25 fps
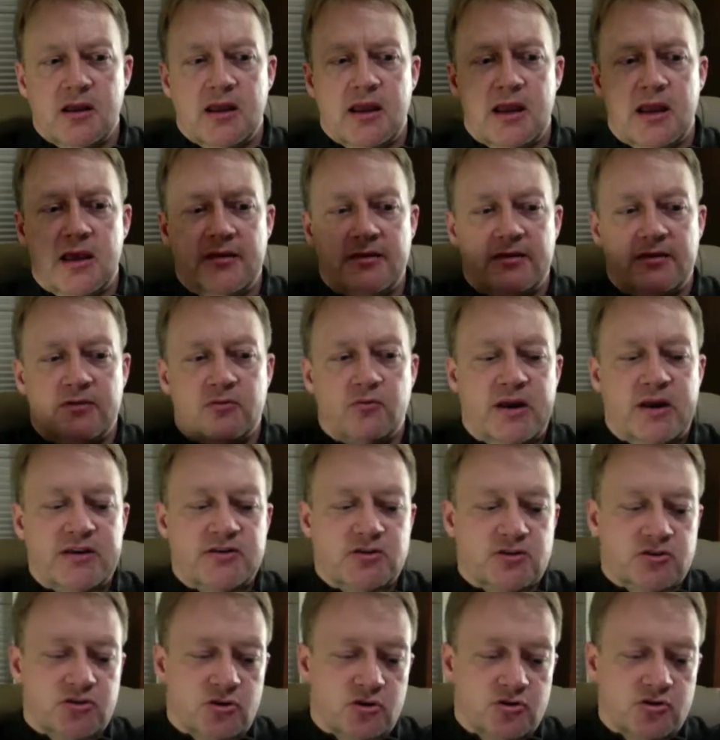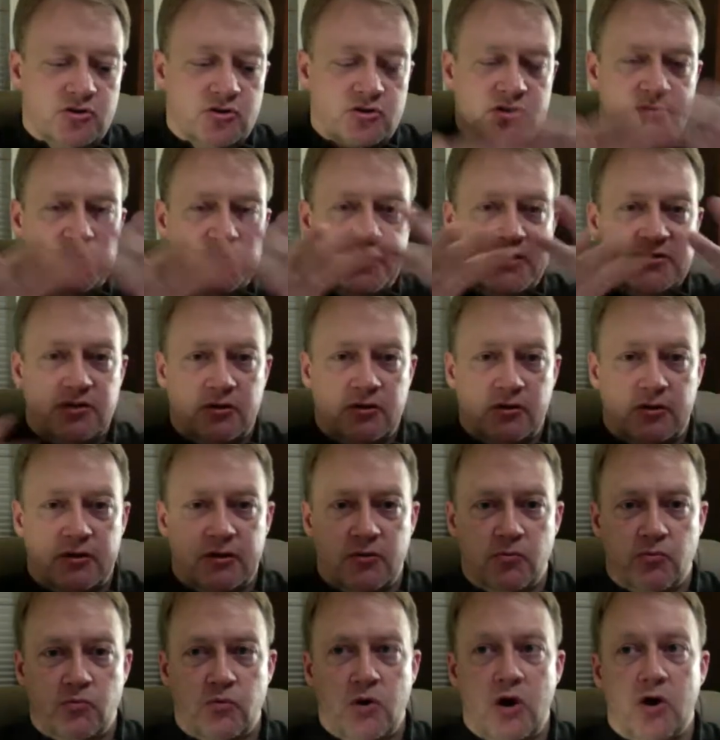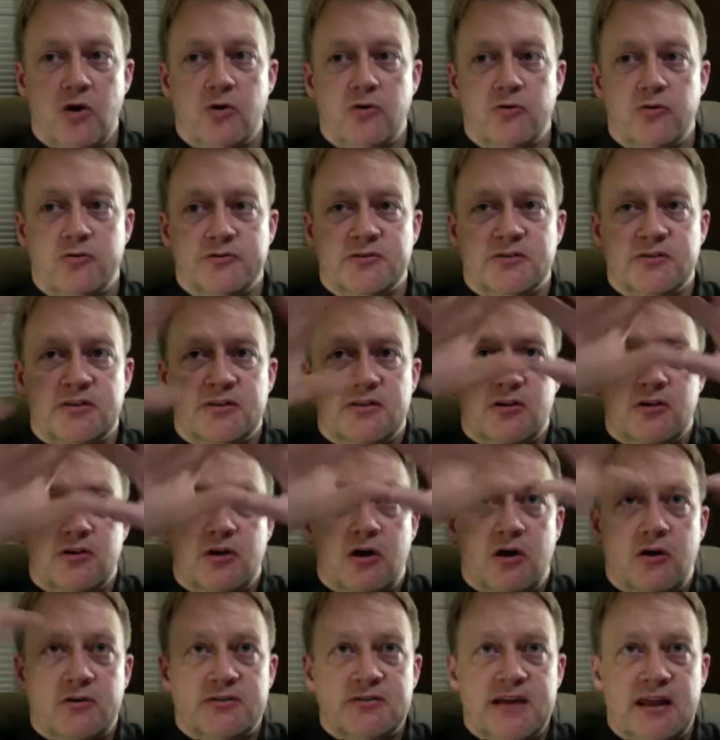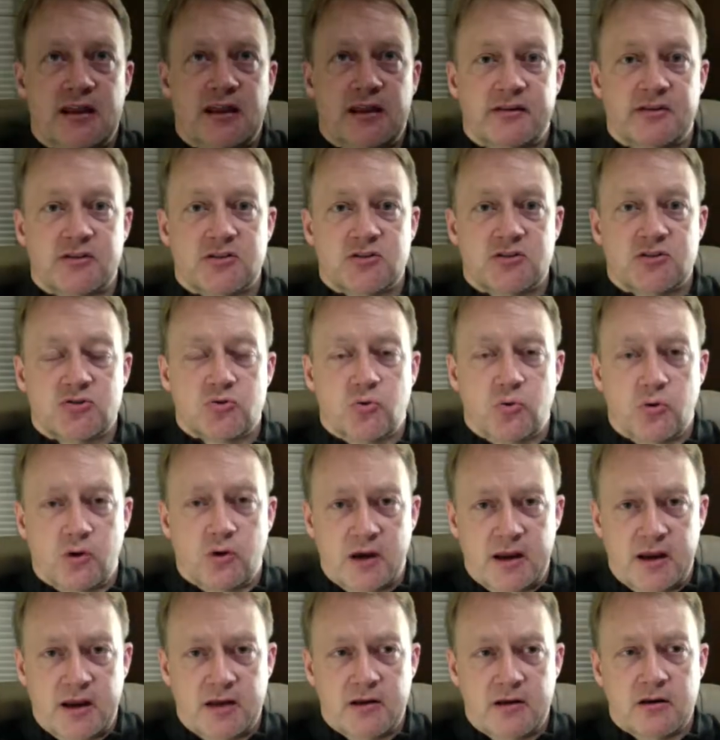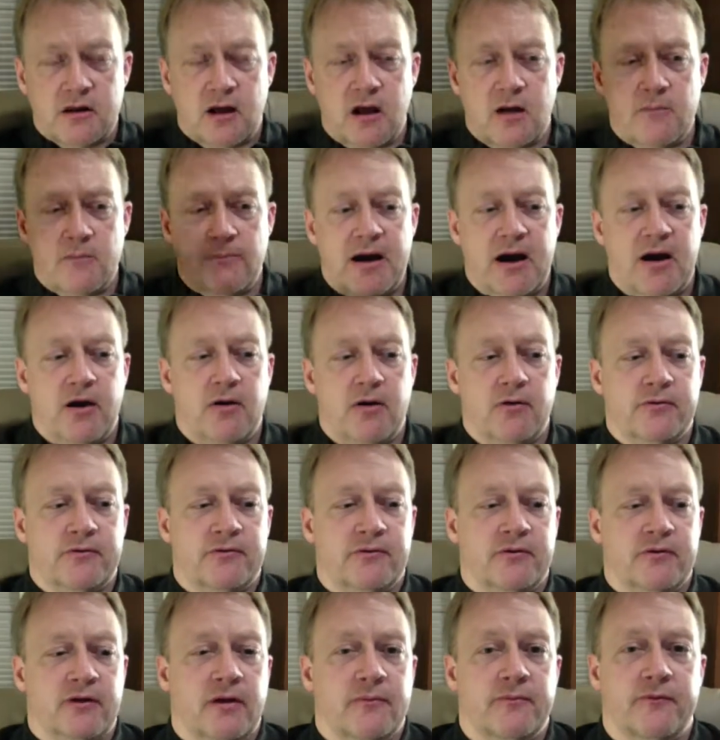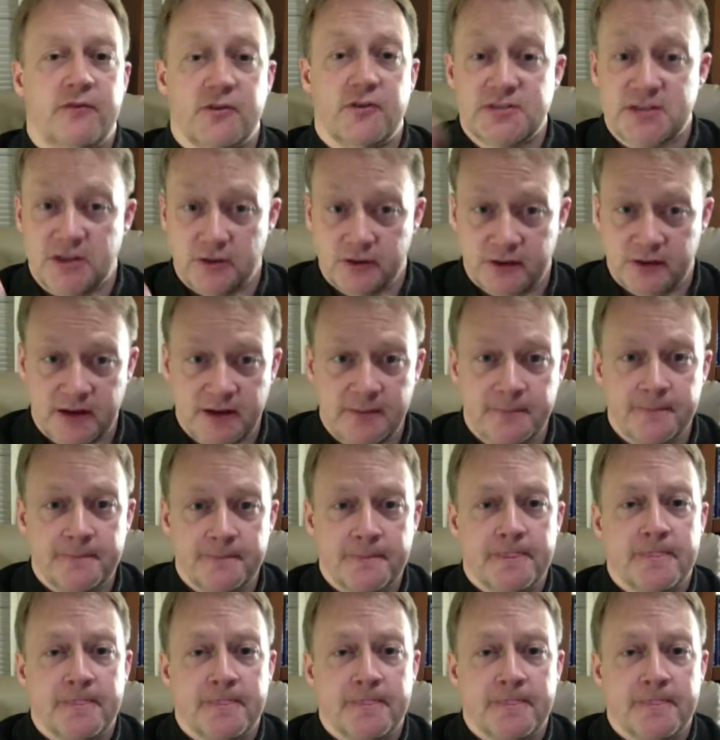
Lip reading: And registers are just basically rows, and they're all telling the story about fertility.